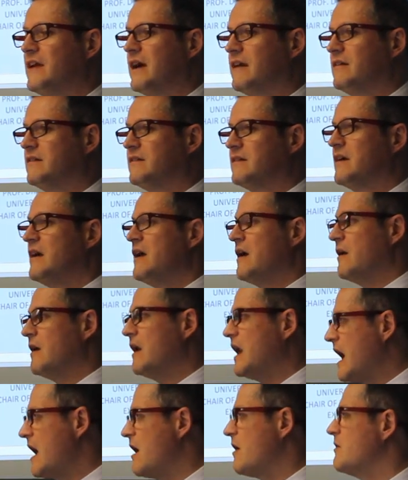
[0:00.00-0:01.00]
that
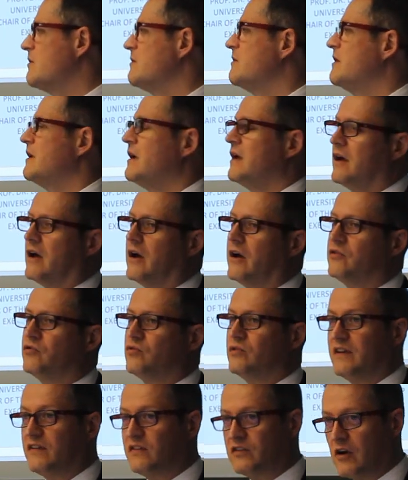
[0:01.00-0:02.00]
allow
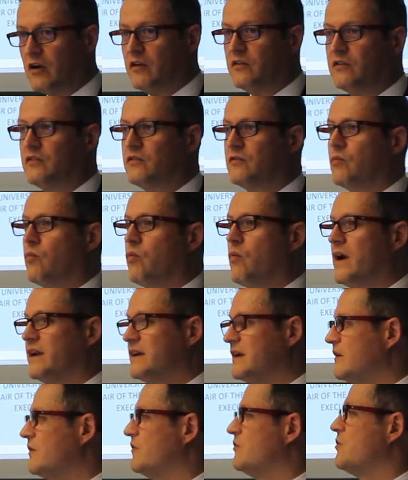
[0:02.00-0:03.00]
to discuss what
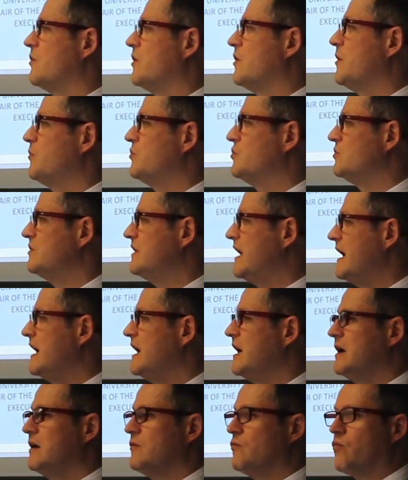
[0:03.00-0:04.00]
is Europe
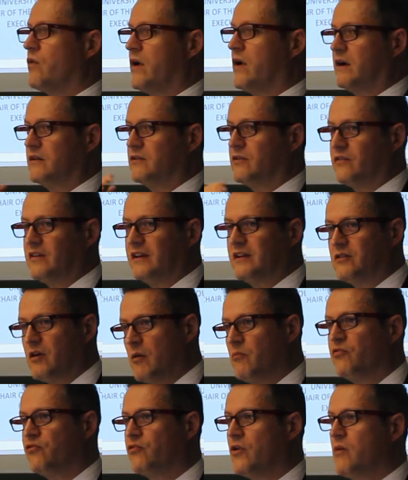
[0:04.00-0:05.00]
today, where does it
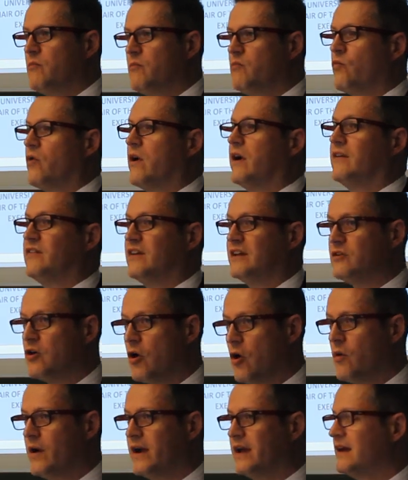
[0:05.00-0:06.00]
come from, where is it
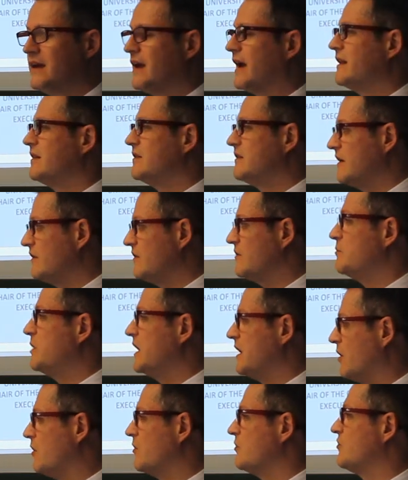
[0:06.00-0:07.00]
going, and this
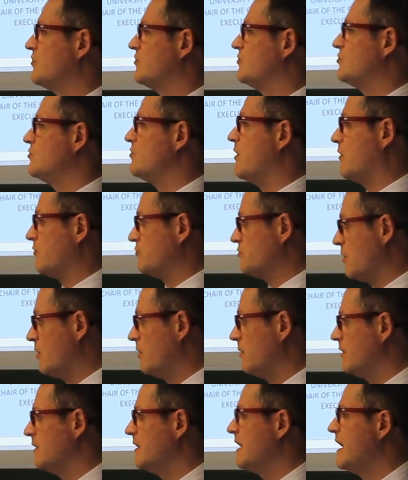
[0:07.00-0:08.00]
belongs to our
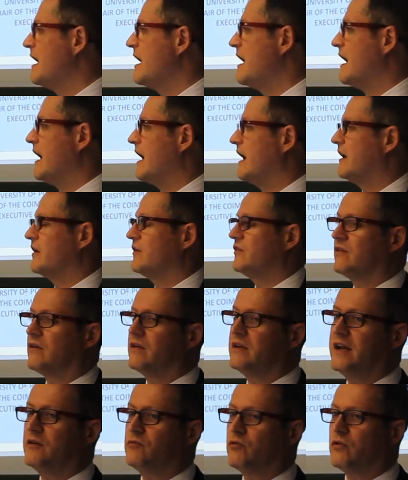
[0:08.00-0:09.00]
role as a
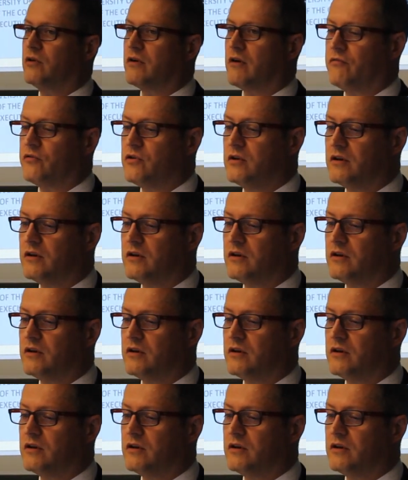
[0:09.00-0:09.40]
network of